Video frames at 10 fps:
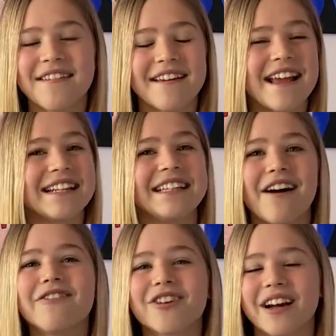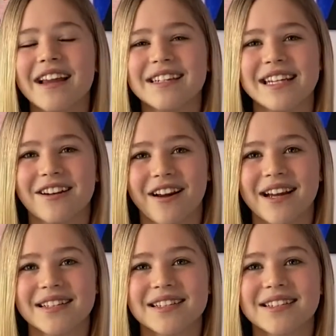and never-ending
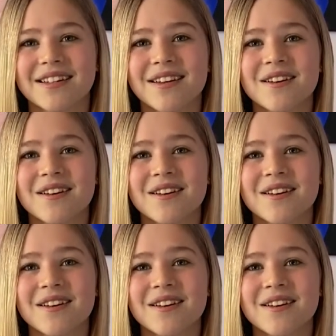grace.